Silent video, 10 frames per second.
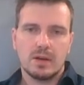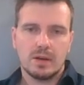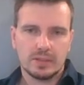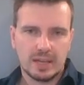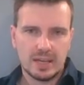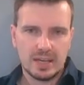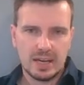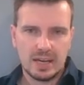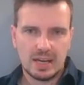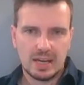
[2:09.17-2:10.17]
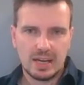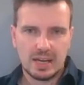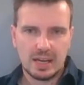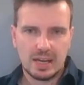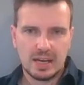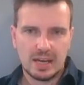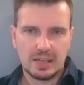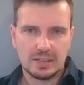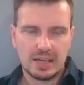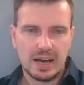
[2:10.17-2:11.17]
Okay,
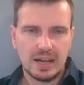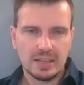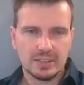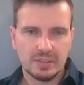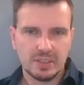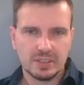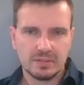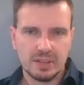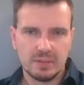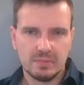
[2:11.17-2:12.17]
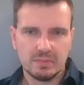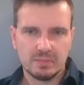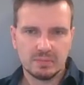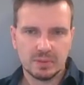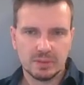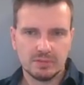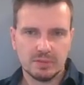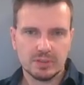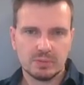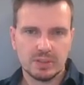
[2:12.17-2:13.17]
and the height of each of them, well, the
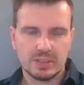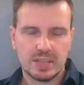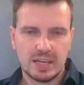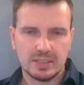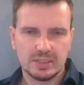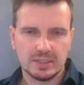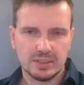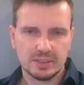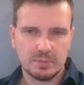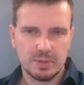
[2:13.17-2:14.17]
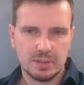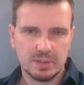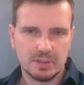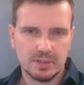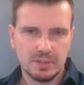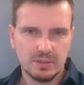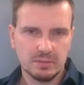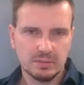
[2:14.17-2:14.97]
first one's height is going to be a third.